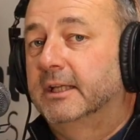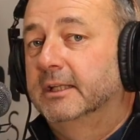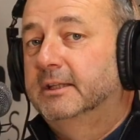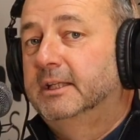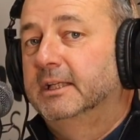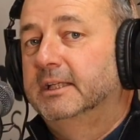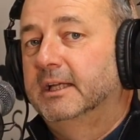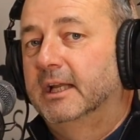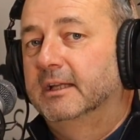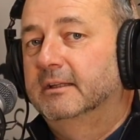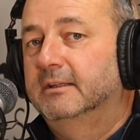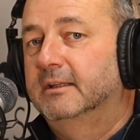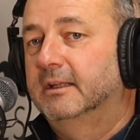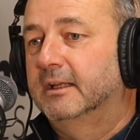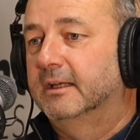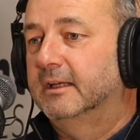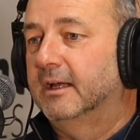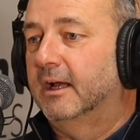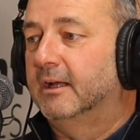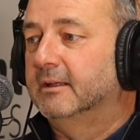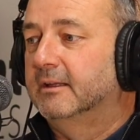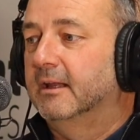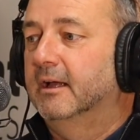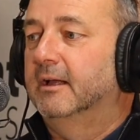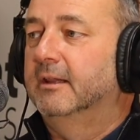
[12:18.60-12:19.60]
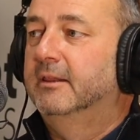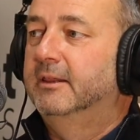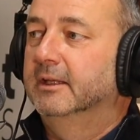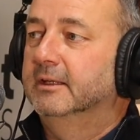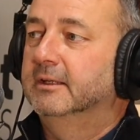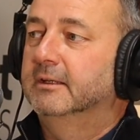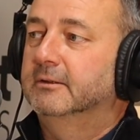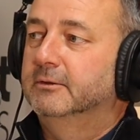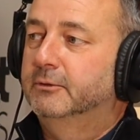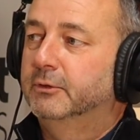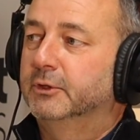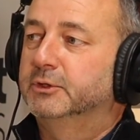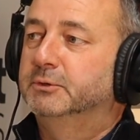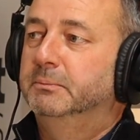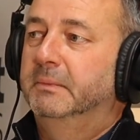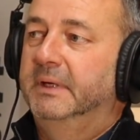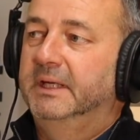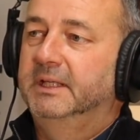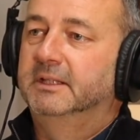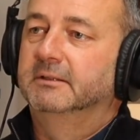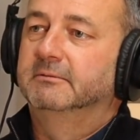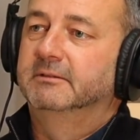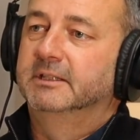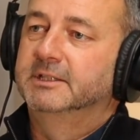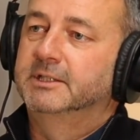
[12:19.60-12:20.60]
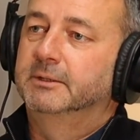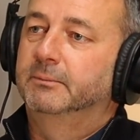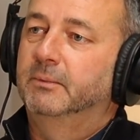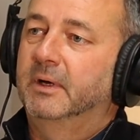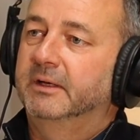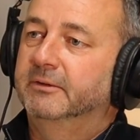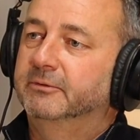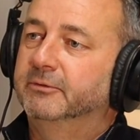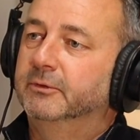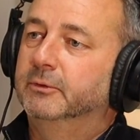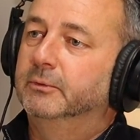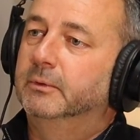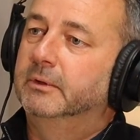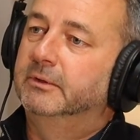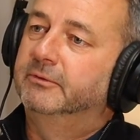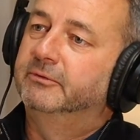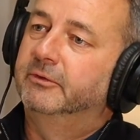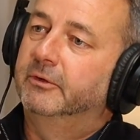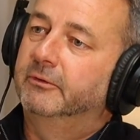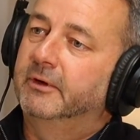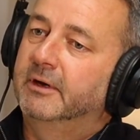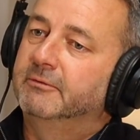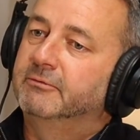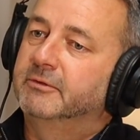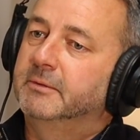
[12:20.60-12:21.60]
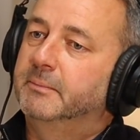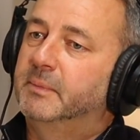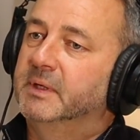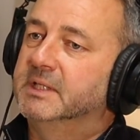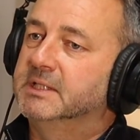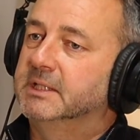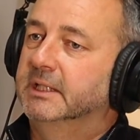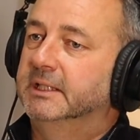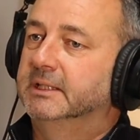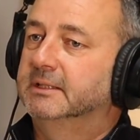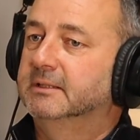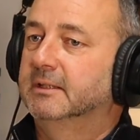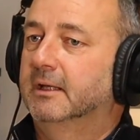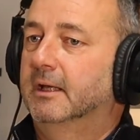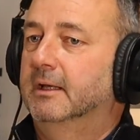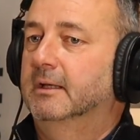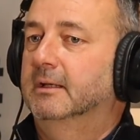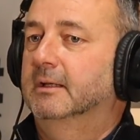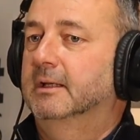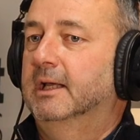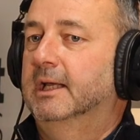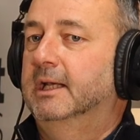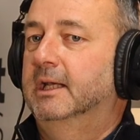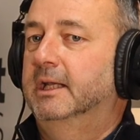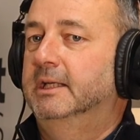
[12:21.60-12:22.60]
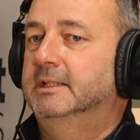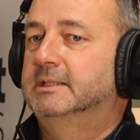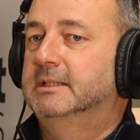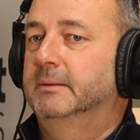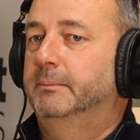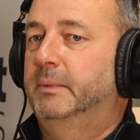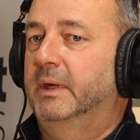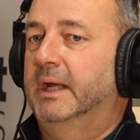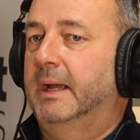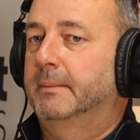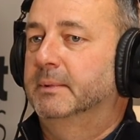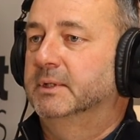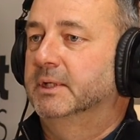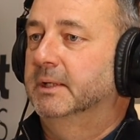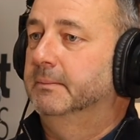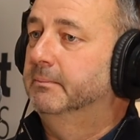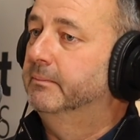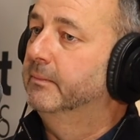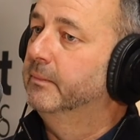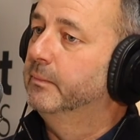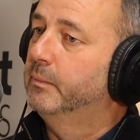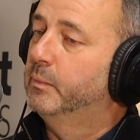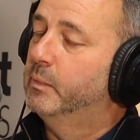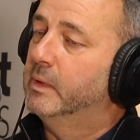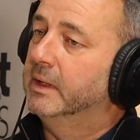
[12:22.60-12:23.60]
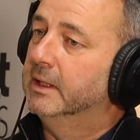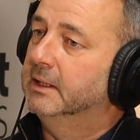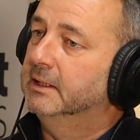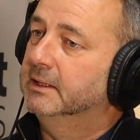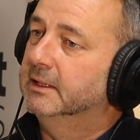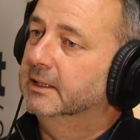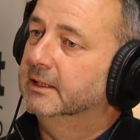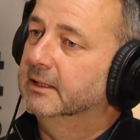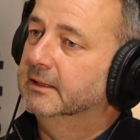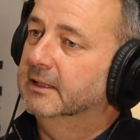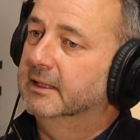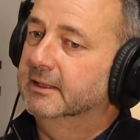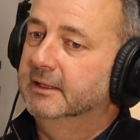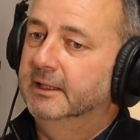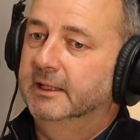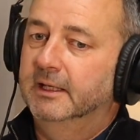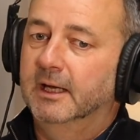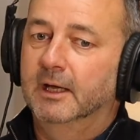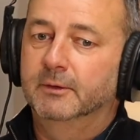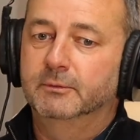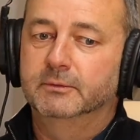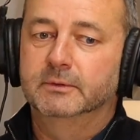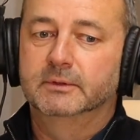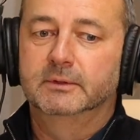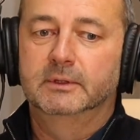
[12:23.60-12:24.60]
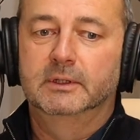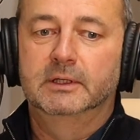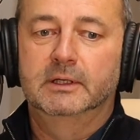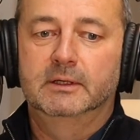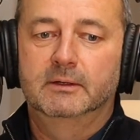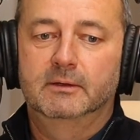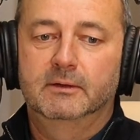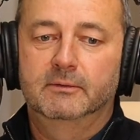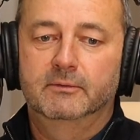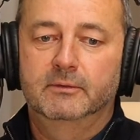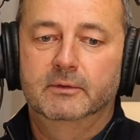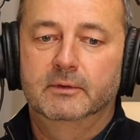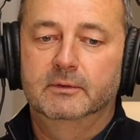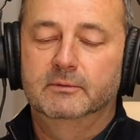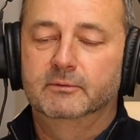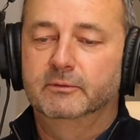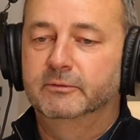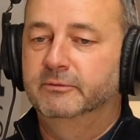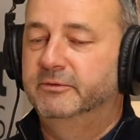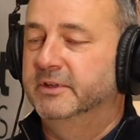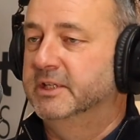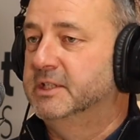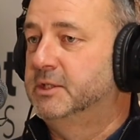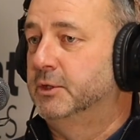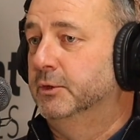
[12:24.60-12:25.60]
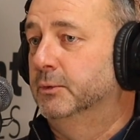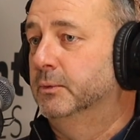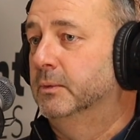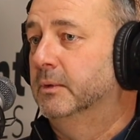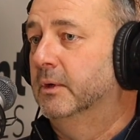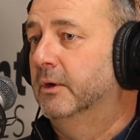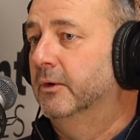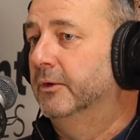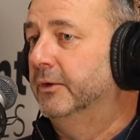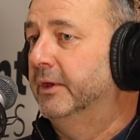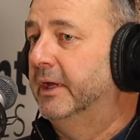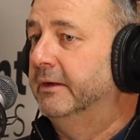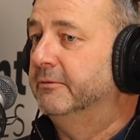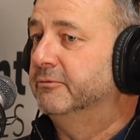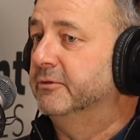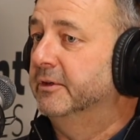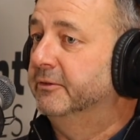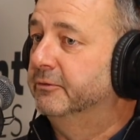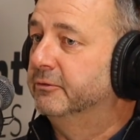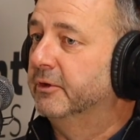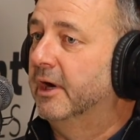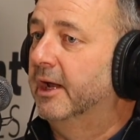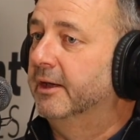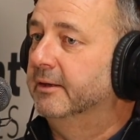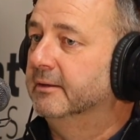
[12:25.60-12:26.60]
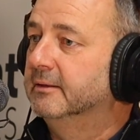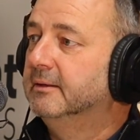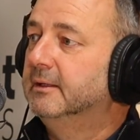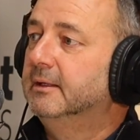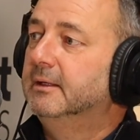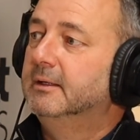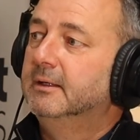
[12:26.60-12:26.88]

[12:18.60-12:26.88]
I think I think cross media is the way forward for every business. They need to be able to be visual on every front.